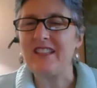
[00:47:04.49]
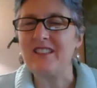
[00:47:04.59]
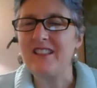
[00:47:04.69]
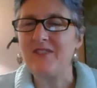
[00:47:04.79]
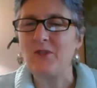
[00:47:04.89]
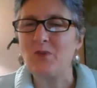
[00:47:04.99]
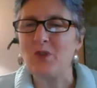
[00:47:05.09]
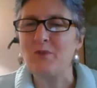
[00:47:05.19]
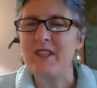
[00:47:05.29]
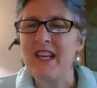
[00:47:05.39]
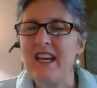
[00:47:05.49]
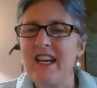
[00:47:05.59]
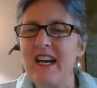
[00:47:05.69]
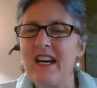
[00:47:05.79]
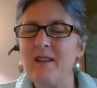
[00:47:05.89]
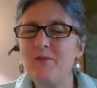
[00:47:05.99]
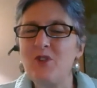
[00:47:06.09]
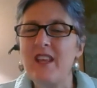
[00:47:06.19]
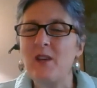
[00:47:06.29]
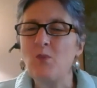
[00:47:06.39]
into different rooms um, so
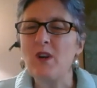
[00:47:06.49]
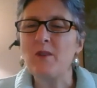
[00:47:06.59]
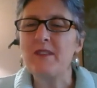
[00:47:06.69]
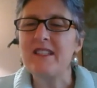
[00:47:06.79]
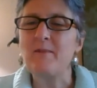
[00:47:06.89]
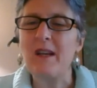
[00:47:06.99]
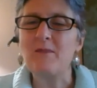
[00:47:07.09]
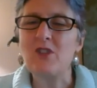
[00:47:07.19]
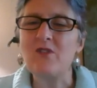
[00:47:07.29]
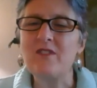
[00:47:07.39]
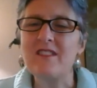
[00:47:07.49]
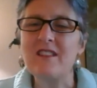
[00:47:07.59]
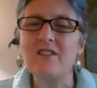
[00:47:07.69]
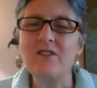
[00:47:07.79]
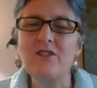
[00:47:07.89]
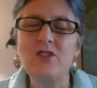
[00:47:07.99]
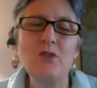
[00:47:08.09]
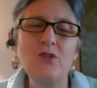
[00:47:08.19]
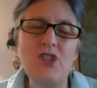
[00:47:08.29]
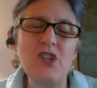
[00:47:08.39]
they can work, but sometimes students are
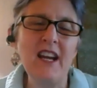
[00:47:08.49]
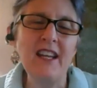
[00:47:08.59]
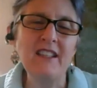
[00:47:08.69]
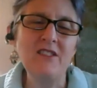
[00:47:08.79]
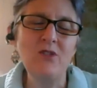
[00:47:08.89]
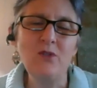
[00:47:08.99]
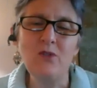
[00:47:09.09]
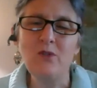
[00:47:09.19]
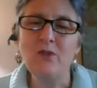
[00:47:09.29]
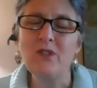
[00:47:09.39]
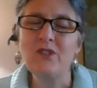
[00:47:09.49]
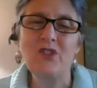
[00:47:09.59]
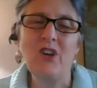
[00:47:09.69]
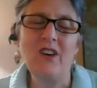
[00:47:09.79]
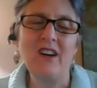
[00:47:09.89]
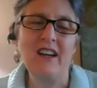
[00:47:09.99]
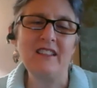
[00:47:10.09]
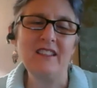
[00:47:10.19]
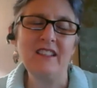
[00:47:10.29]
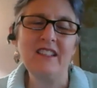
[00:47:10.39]
too shy to talk.
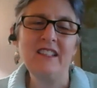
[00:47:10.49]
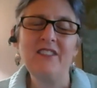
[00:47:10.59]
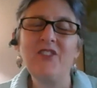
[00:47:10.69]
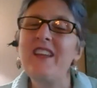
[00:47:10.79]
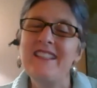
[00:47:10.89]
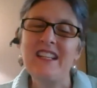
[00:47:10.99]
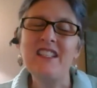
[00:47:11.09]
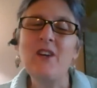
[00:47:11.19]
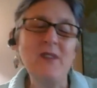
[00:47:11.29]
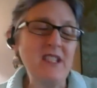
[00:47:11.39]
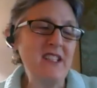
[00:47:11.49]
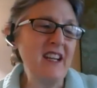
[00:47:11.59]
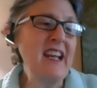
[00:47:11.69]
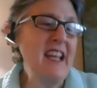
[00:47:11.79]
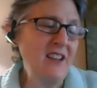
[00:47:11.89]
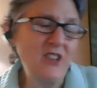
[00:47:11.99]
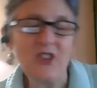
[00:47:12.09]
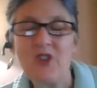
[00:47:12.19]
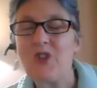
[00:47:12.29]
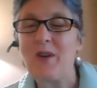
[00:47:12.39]
So that's hmm. actually a question that I had
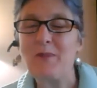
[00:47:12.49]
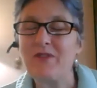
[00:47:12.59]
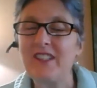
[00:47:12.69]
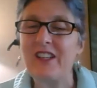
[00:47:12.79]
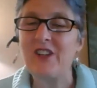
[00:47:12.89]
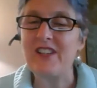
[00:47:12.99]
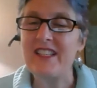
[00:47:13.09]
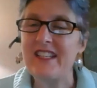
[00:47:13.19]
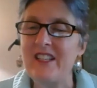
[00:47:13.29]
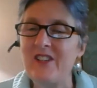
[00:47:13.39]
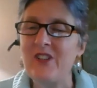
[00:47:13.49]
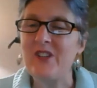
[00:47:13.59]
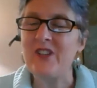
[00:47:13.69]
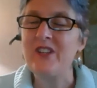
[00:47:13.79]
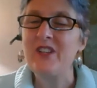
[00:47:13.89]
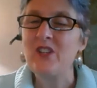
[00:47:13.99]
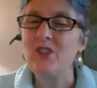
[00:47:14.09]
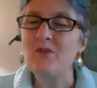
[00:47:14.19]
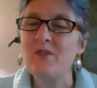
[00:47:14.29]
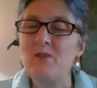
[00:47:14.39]
also. So I'd be really curious to hear your
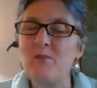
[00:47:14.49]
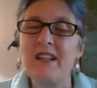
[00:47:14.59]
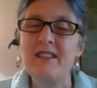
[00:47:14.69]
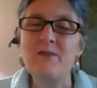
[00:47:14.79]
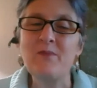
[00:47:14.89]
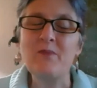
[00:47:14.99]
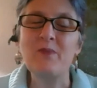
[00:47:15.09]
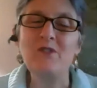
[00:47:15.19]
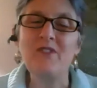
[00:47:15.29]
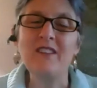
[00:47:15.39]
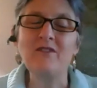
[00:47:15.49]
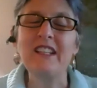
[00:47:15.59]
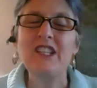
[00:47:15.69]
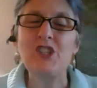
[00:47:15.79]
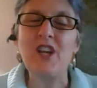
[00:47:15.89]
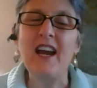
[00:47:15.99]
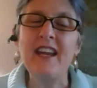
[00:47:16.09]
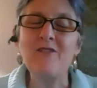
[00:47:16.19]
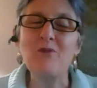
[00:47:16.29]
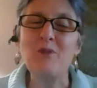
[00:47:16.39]
your response when you've got a really shy
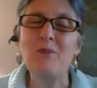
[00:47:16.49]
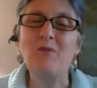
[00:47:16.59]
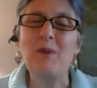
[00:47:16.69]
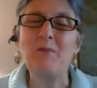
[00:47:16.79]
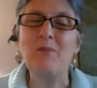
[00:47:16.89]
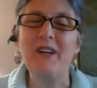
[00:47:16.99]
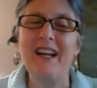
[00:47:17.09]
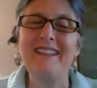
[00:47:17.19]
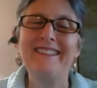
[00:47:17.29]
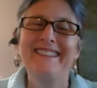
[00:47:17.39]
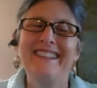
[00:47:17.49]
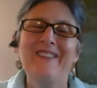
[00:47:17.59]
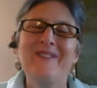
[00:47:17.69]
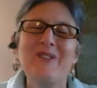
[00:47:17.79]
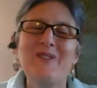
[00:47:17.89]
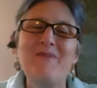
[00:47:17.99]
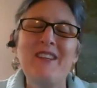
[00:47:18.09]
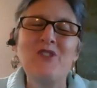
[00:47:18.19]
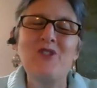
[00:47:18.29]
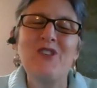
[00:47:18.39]
group of people how you know what are some
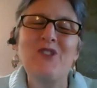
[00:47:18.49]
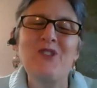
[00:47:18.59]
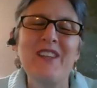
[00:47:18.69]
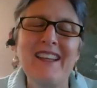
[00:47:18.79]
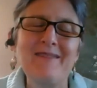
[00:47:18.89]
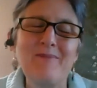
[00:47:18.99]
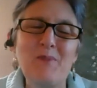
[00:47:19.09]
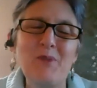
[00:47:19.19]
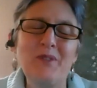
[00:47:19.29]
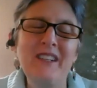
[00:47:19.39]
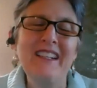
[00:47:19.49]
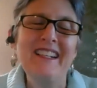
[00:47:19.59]
things you can do to get people